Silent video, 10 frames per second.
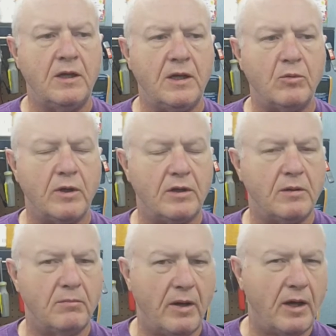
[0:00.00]
and when I
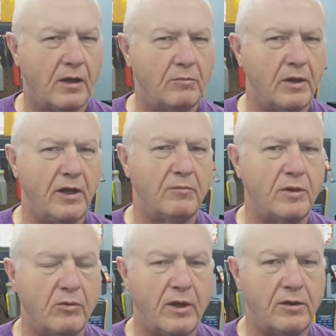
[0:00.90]
come back I'm going to have my
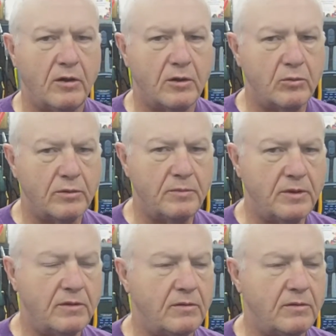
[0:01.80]
granddaughter with me.